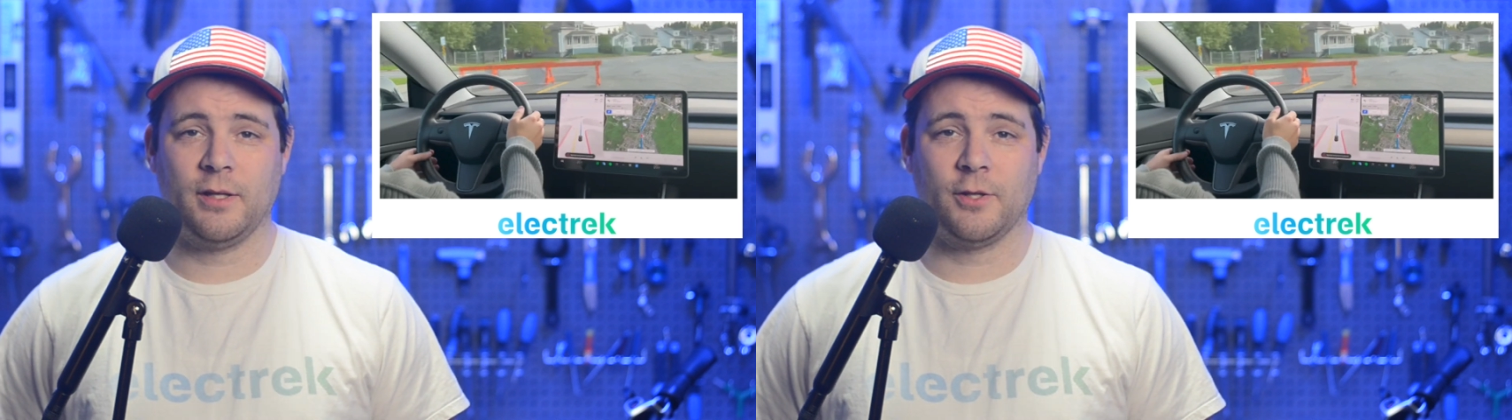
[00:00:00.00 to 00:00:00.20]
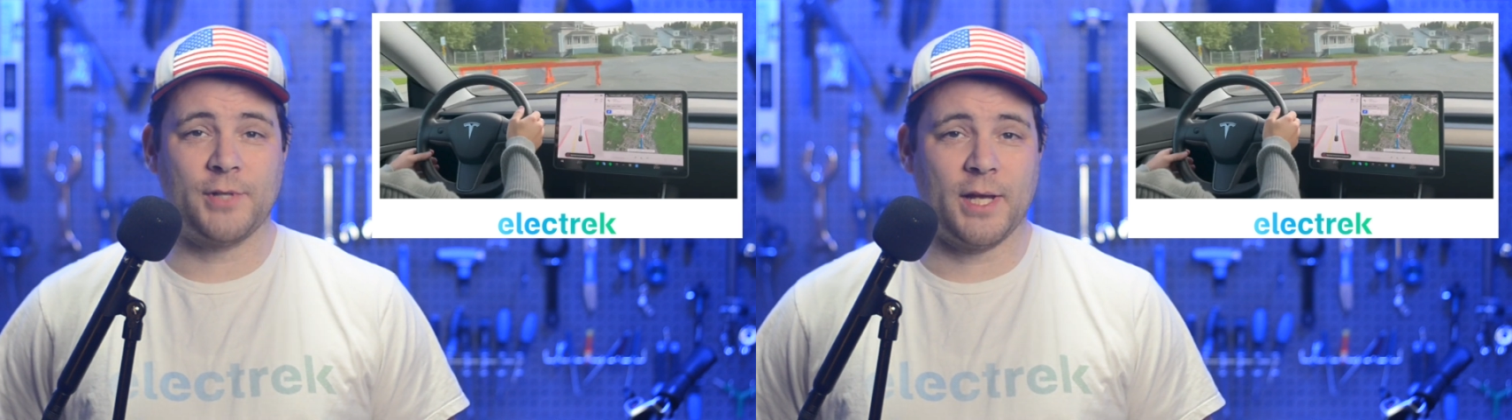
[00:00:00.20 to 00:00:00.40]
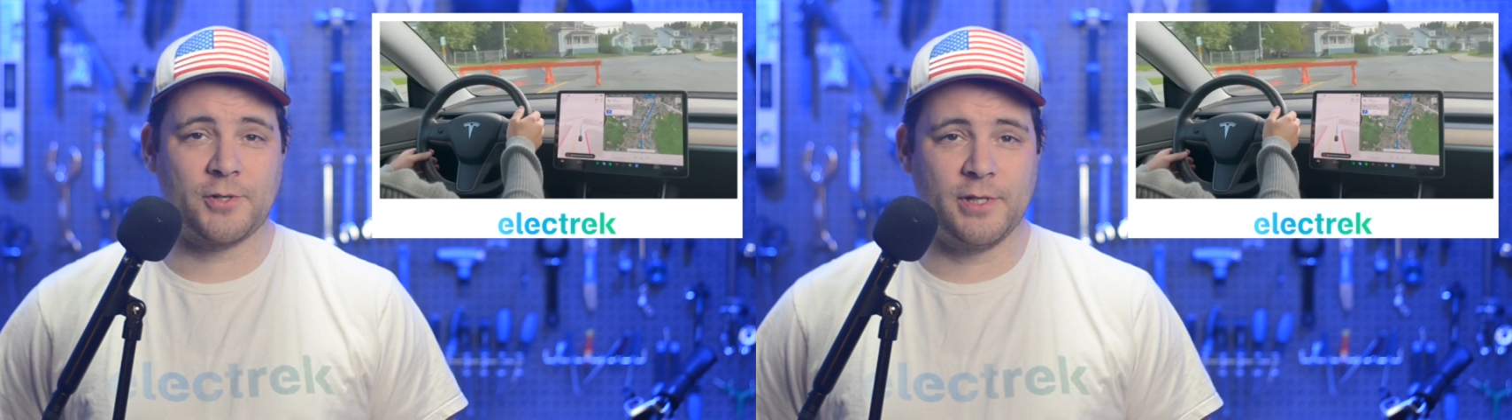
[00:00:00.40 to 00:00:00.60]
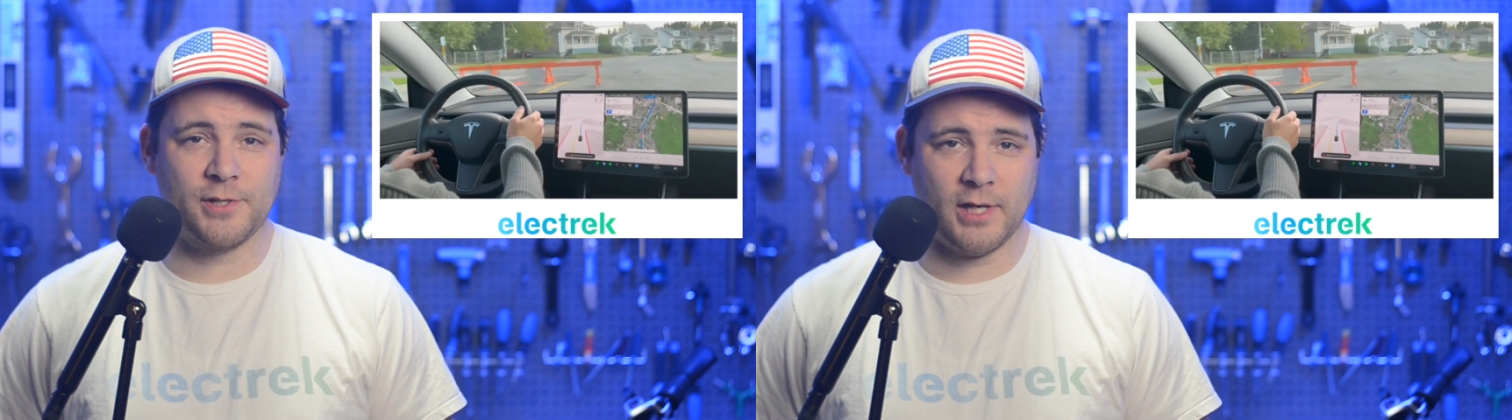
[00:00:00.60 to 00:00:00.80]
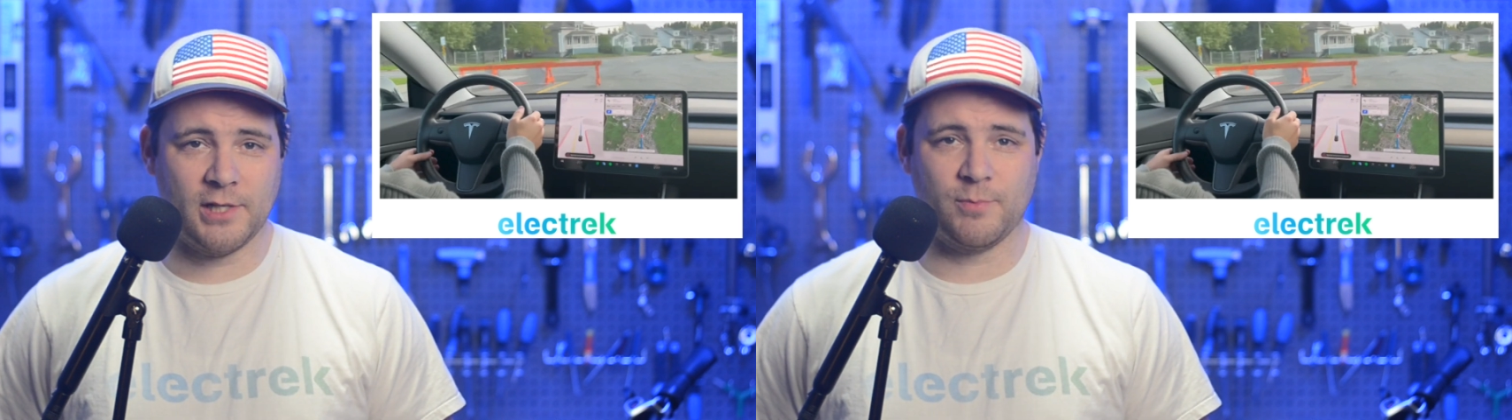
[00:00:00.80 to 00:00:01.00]
There's actually a
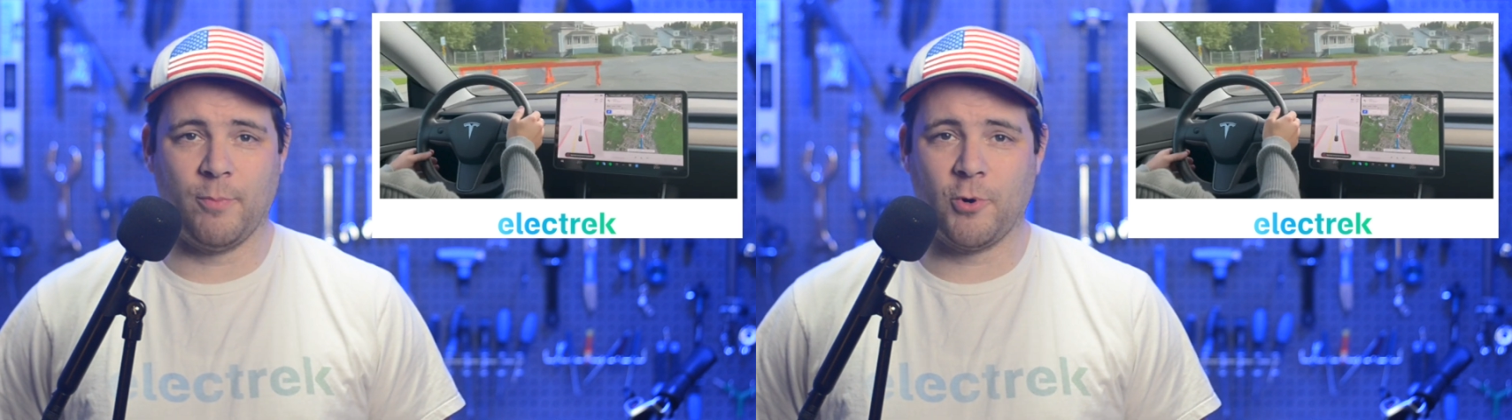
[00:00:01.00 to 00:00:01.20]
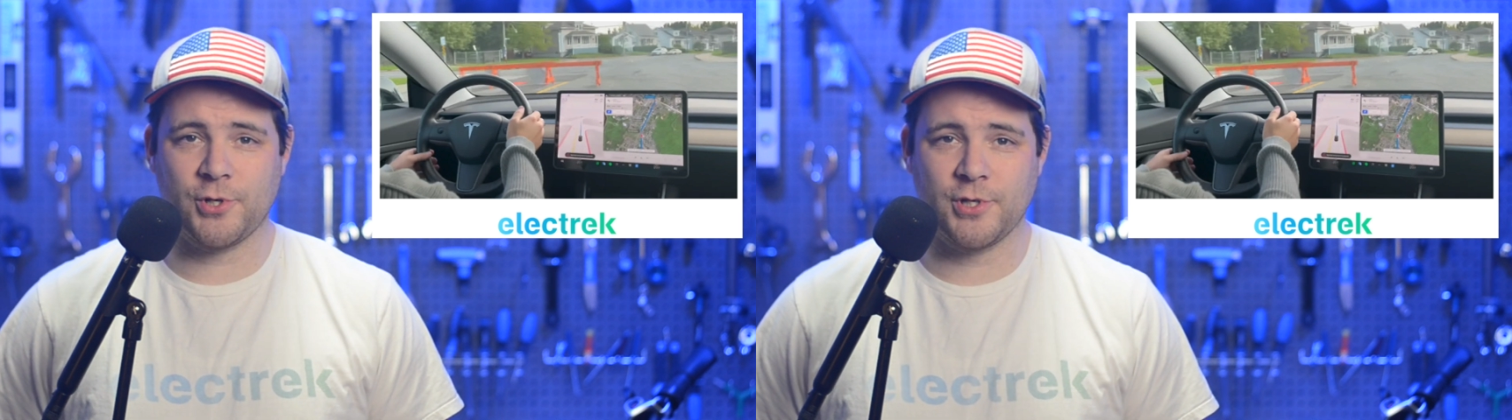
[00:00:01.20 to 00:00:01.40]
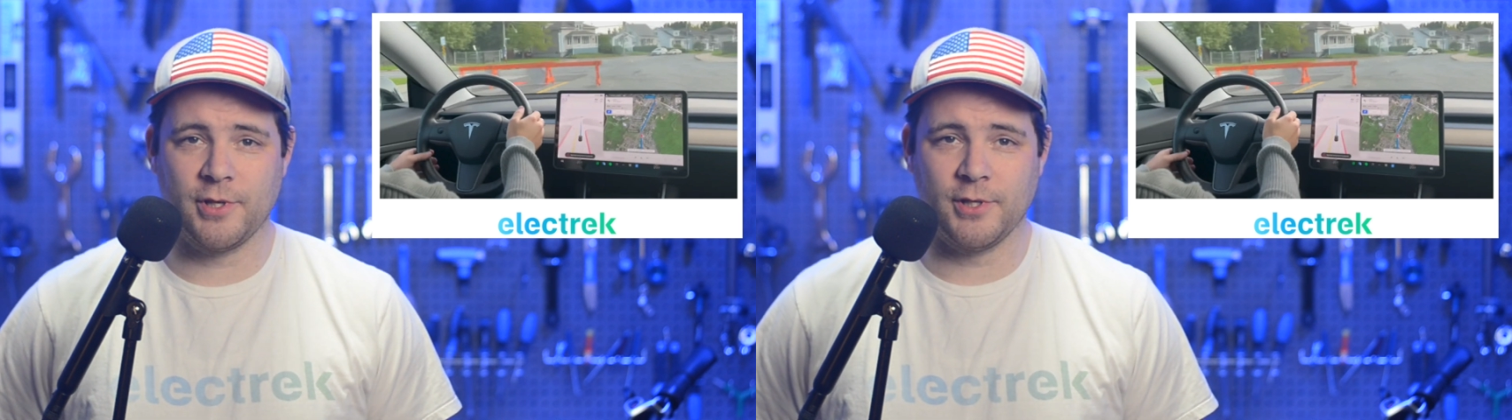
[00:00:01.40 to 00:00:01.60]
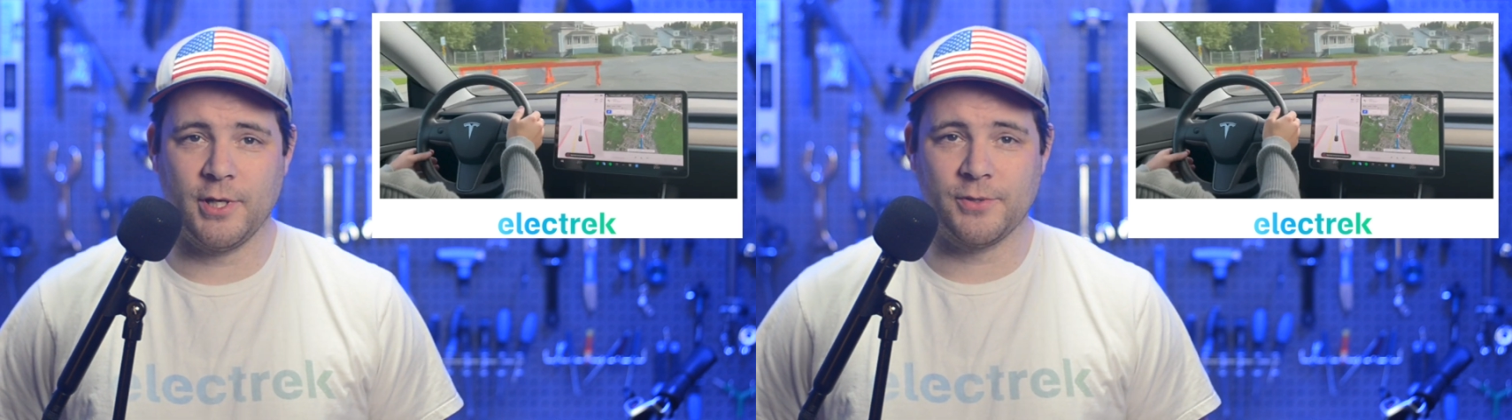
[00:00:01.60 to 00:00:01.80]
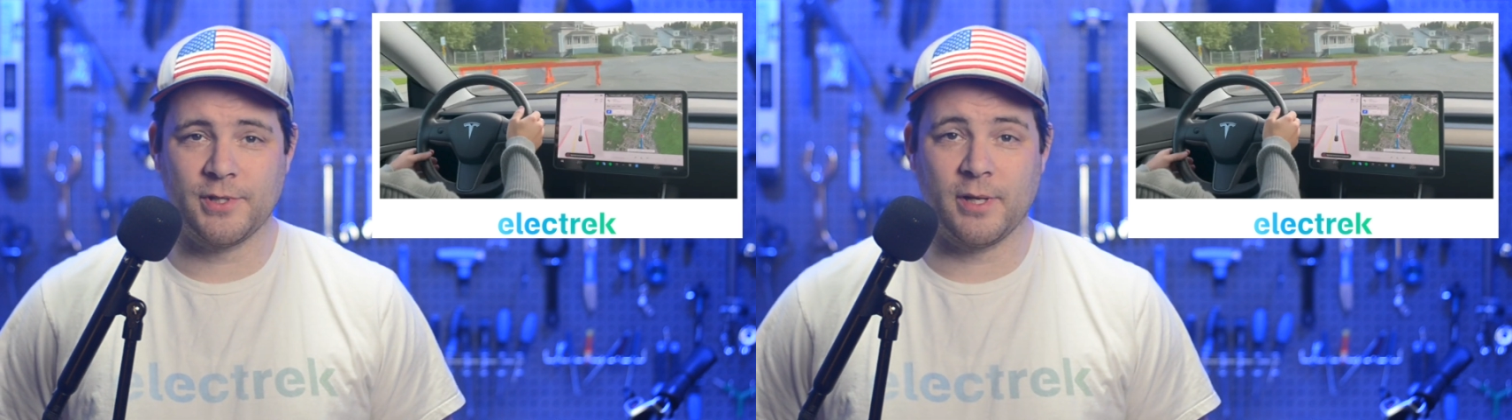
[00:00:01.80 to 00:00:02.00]
sizable portion of the
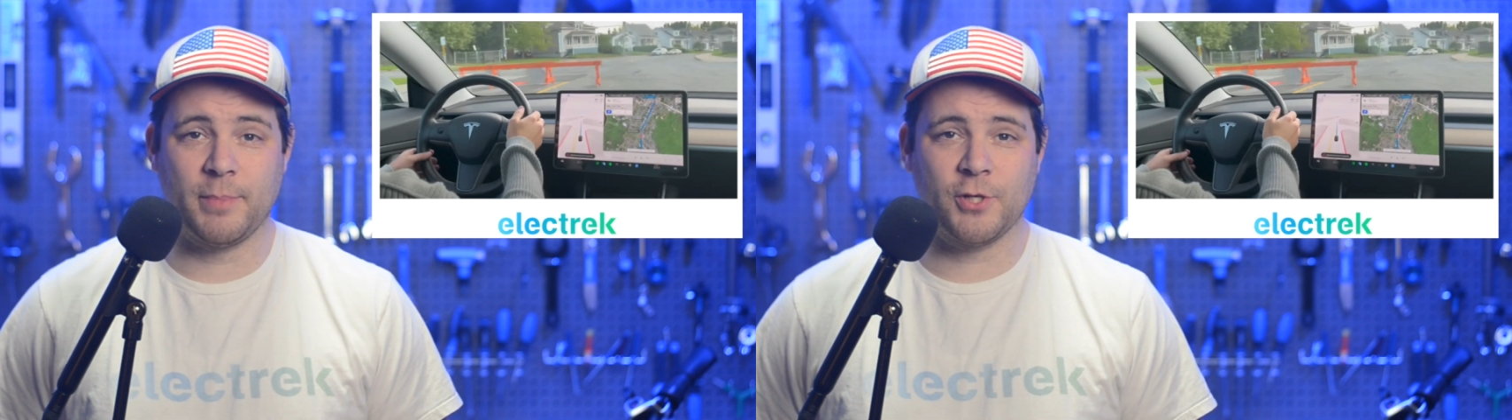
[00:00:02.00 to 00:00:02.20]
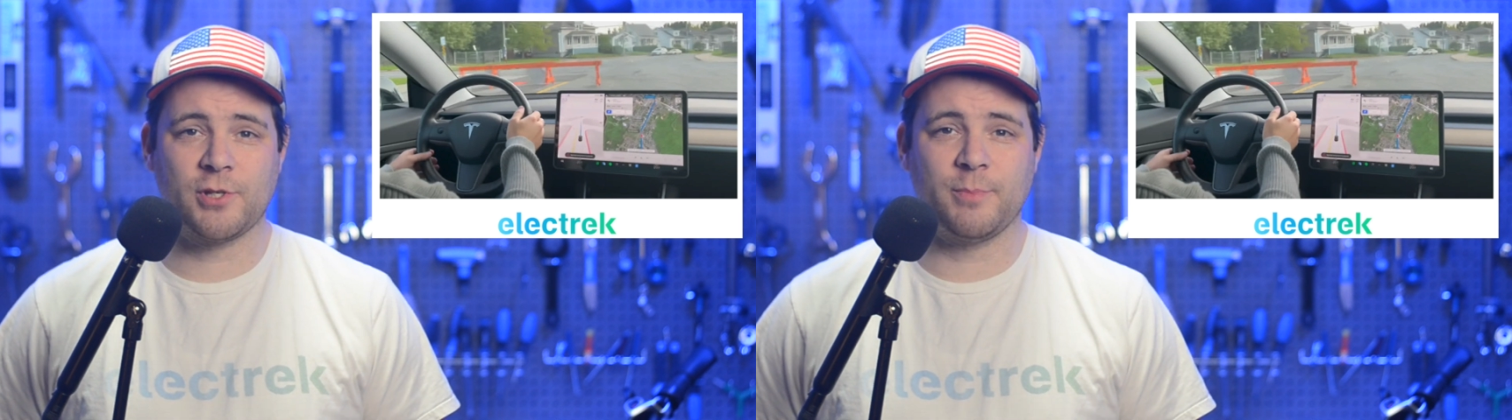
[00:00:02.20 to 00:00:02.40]
notes that appears